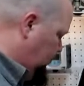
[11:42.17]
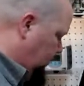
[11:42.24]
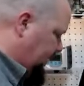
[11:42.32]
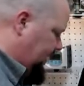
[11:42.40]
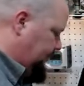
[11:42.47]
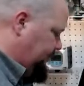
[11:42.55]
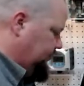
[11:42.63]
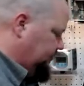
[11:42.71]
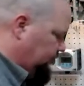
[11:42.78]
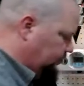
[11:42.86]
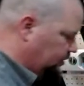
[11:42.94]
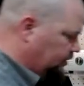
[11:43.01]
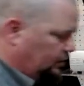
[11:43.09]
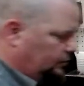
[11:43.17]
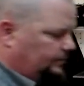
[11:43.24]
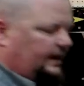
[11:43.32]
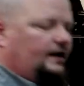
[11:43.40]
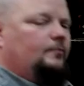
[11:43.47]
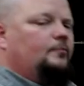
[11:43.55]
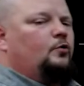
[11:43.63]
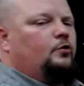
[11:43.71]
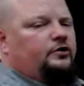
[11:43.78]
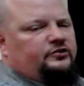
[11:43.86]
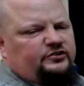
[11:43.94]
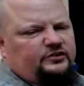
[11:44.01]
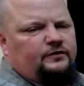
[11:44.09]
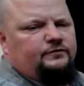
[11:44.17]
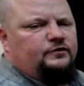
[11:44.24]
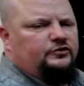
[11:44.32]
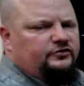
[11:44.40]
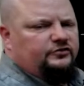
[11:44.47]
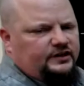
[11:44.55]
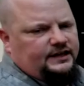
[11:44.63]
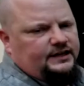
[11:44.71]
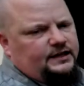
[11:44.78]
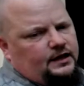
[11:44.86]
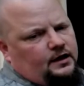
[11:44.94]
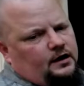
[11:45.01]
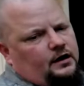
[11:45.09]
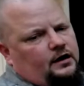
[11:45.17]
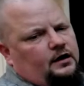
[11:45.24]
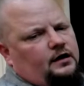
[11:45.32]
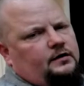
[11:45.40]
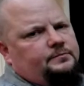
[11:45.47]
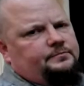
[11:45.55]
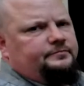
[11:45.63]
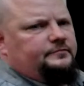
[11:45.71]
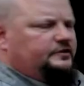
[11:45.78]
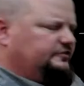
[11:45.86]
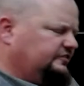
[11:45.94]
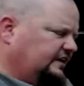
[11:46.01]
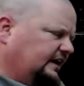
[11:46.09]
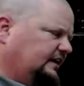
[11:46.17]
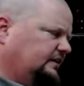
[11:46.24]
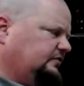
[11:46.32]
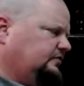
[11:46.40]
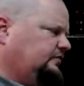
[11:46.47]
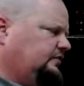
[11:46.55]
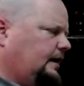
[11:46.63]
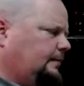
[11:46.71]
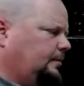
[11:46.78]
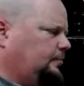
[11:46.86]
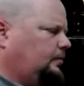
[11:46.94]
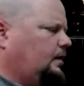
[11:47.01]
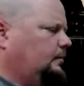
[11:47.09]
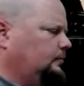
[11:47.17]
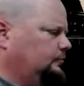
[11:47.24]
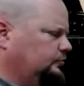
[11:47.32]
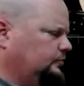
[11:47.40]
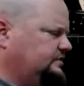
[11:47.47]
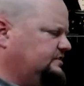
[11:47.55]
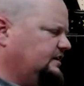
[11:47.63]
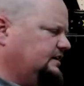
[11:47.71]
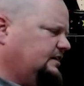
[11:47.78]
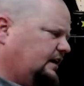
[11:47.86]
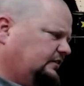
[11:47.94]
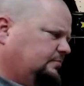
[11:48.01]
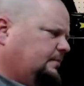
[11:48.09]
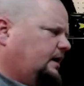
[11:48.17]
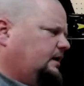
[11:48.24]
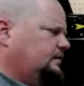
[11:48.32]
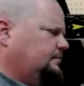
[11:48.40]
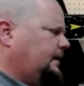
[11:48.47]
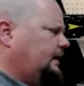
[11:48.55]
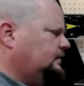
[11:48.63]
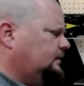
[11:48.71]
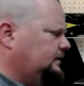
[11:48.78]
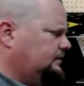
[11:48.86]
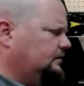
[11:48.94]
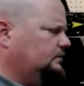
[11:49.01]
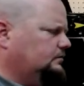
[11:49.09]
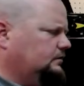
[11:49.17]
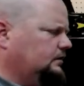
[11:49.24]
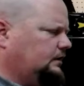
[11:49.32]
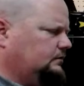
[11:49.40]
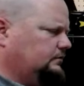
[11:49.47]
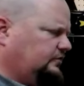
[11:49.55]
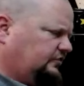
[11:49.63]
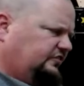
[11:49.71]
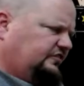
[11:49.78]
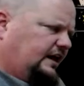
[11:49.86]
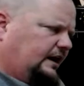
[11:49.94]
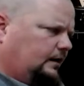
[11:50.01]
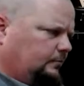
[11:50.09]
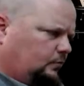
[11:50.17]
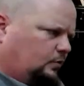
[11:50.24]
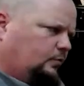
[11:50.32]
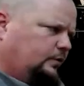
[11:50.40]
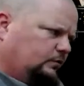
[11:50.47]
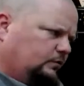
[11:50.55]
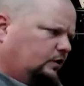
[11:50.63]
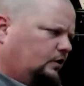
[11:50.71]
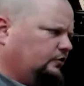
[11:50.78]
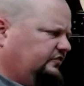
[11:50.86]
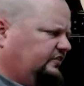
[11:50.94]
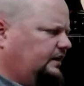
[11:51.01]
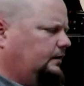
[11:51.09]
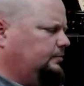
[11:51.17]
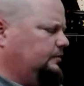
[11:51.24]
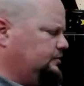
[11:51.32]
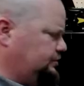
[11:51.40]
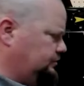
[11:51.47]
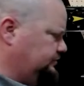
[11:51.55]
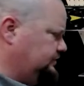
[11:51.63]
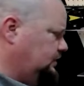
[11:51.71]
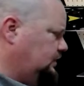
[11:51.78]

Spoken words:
what happened, we're going to go now more to stuff you see. The second type of problems we see, that's mainly the setup, what we would call setup issues.